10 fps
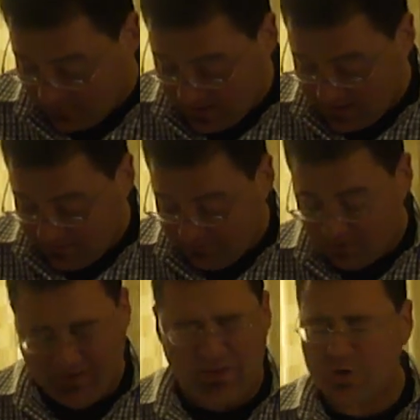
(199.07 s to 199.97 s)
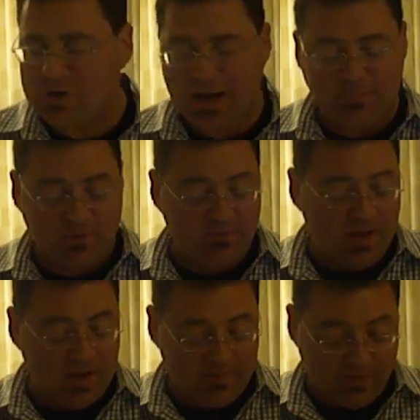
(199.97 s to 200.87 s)
5, or rather chapter
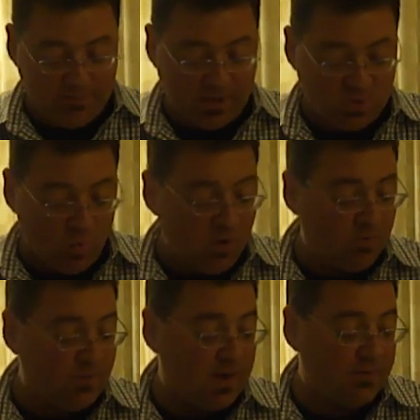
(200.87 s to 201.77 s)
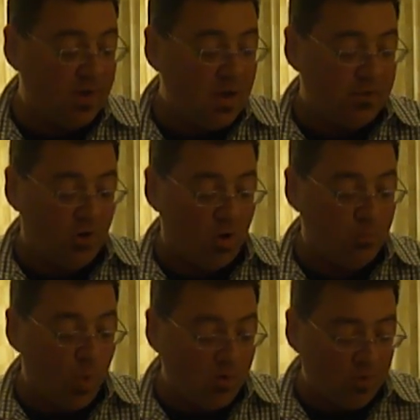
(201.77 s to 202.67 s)
5 on page 105. There are
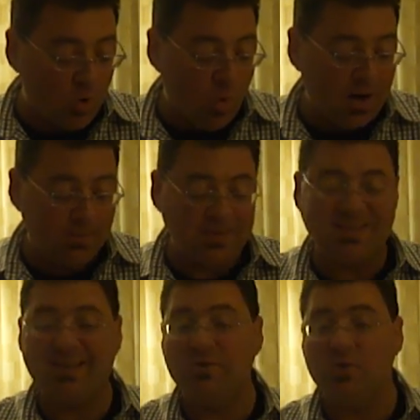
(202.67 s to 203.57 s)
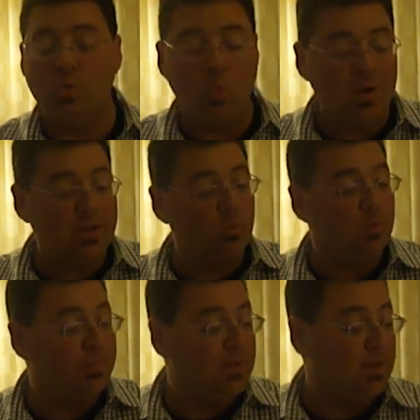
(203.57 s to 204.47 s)
more requirements. It tells you what it
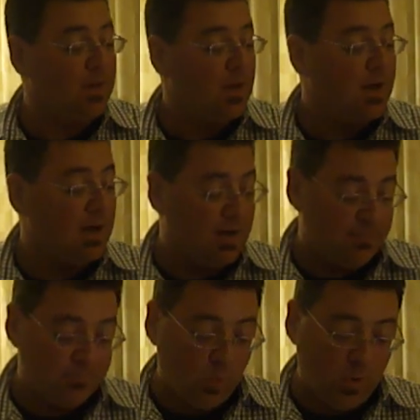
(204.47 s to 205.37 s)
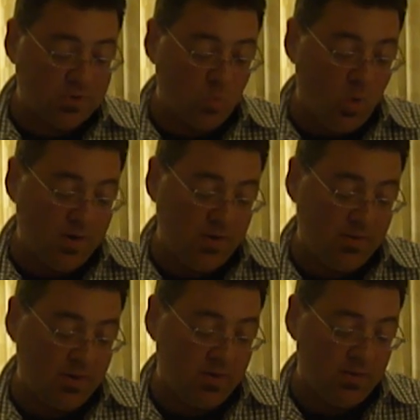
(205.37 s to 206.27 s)
will be, what
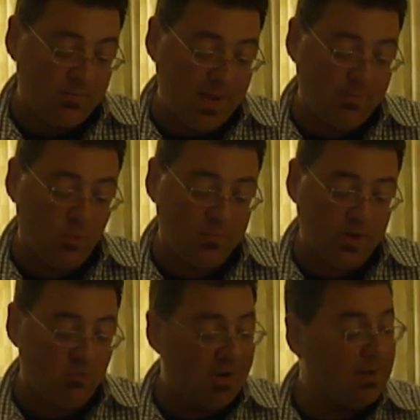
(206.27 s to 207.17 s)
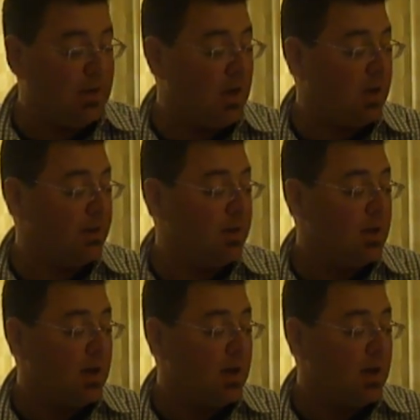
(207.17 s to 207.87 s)
the paper will be graded on,